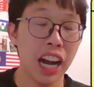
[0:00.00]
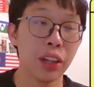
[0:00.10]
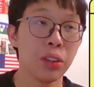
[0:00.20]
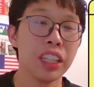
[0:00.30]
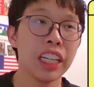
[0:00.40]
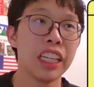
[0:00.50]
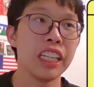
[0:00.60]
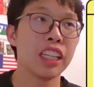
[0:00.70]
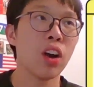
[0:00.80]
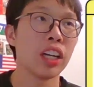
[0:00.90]
I don't think
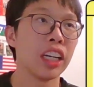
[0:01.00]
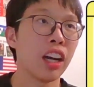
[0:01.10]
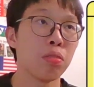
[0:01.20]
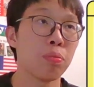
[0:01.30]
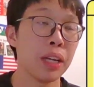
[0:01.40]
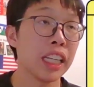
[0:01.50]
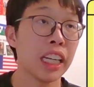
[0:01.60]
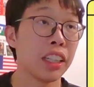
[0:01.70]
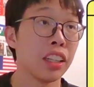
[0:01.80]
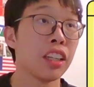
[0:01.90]
he's got enough pace
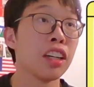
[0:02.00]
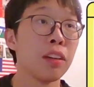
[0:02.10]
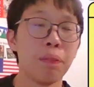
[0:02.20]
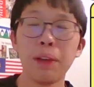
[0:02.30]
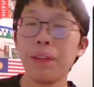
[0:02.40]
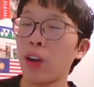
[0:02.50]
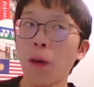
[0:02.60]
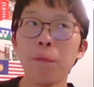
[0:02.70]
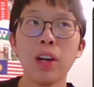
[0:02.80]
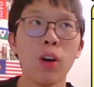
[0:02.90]
and maybe
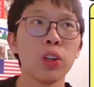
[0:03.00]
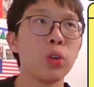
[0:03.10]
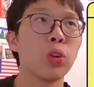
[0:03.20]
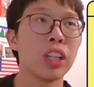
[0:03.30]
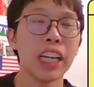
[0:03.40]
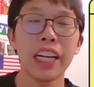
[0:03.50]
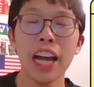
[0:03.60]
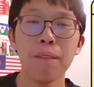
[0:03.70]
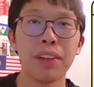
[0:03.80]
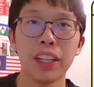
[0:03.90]
Corbin Ong you could say
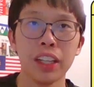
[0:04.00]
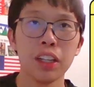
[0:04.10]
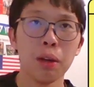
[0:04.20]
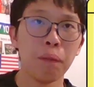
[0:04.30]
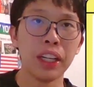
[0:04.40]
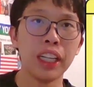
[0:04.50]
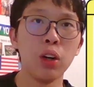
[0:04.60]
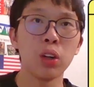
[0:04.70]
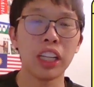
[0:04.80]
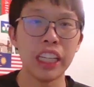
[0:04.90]
that, but but he
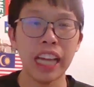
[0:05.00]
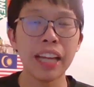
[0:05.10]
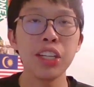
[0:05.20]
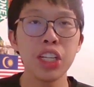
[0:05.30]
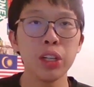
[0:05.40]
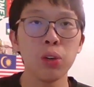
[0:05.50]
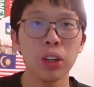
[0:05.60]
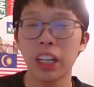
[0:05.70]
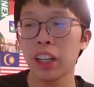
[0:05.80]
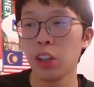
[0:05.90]
look his engine
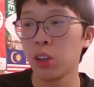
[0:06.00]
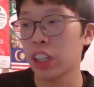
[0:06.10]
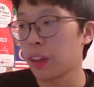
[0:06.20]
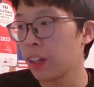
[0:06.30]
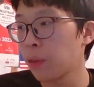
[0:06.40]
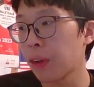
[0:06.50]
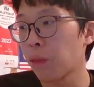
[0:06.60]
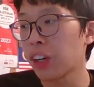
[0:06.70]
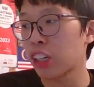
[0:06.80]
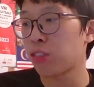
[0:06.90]
looks looks a little bit
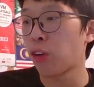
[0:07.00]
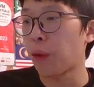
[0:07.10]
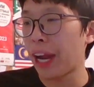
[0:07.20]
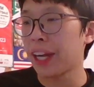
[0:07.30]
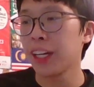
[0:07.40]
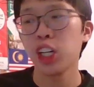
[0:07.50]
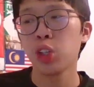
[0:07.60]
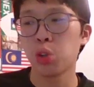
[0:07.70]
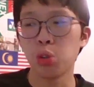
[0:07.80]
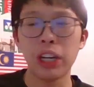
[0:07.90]
worse for wear
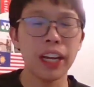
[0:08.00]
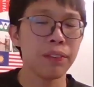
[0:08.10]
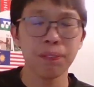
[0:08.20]
today.